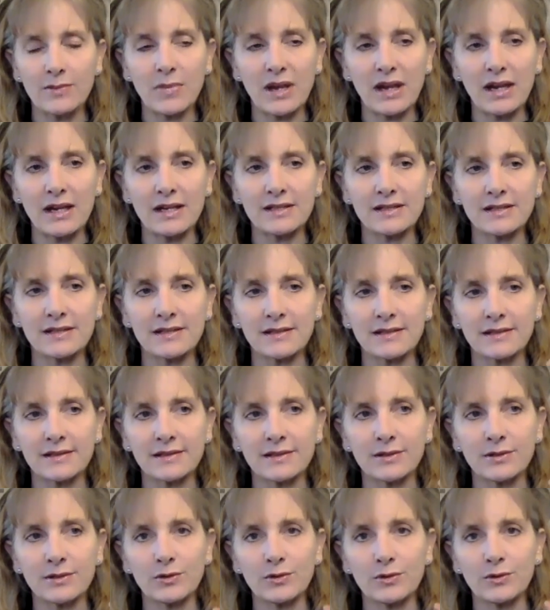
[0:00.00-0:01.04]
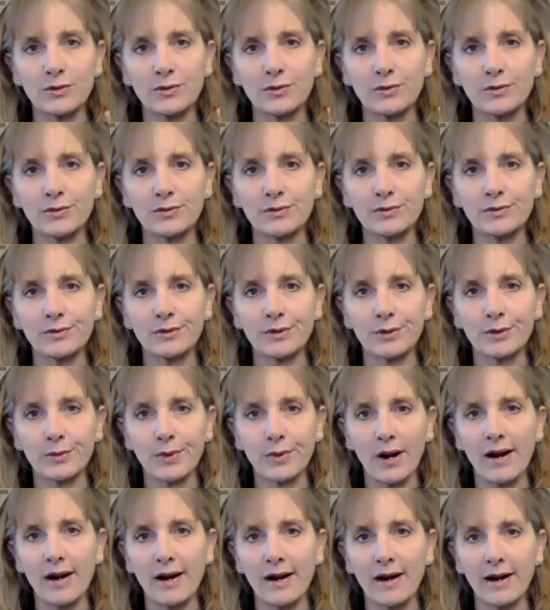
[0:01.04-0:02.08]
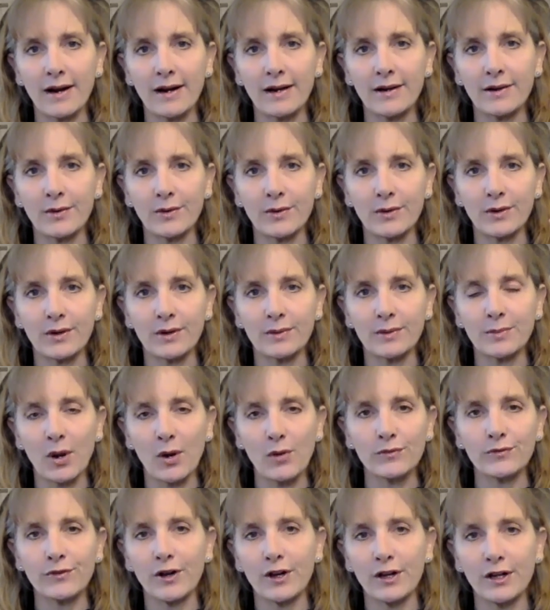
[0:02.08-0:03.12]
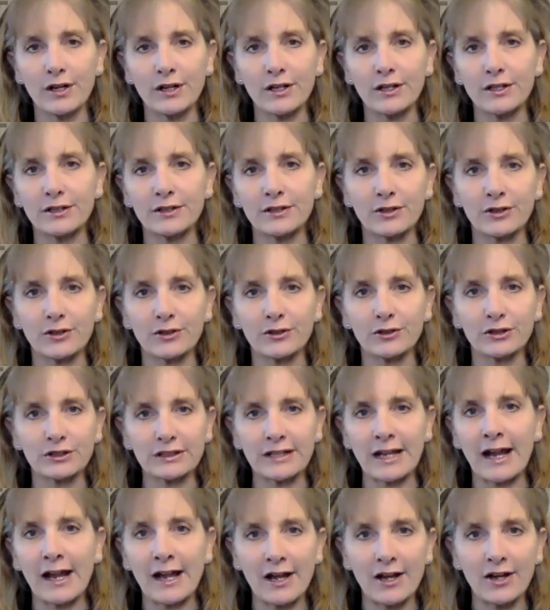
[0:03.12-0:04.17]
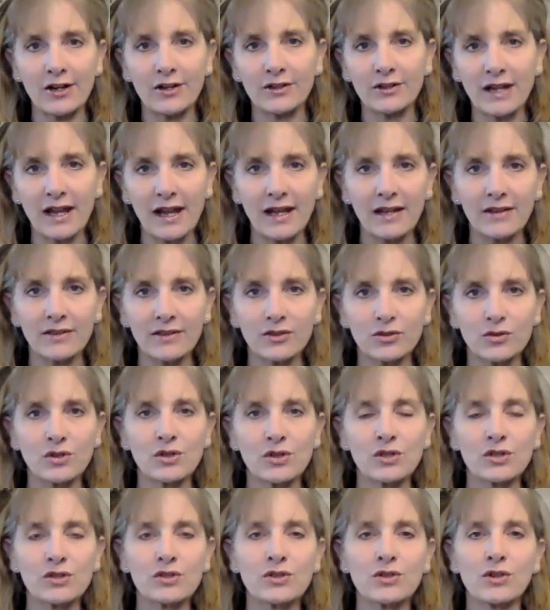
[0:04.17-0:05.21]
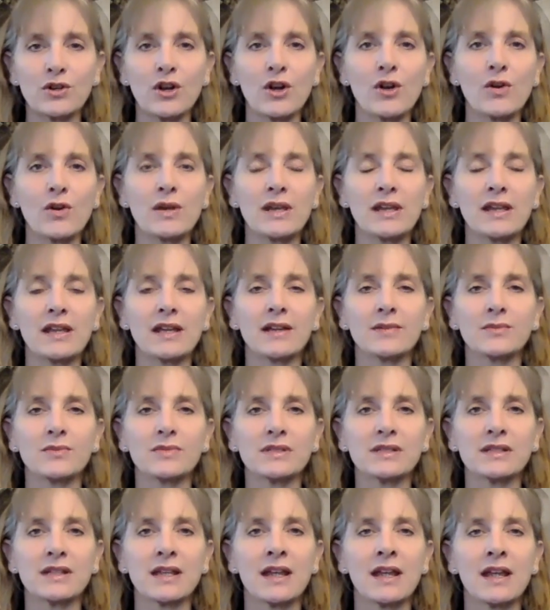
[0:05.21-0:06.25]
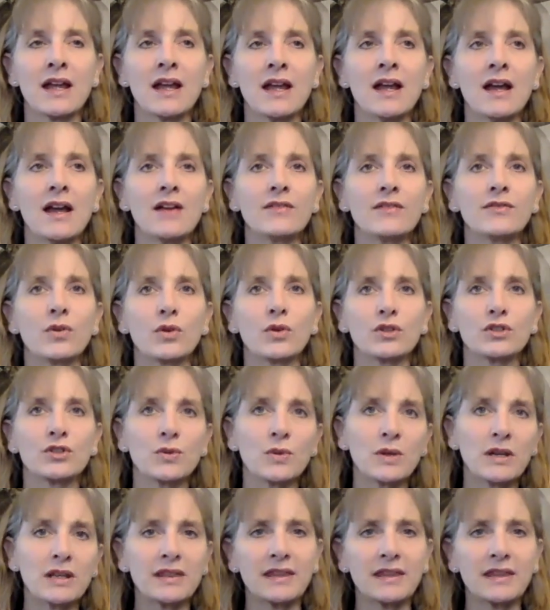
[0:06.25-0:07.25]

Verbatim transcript: based to deride or poke fun or look down at the traditional O E Ms for doing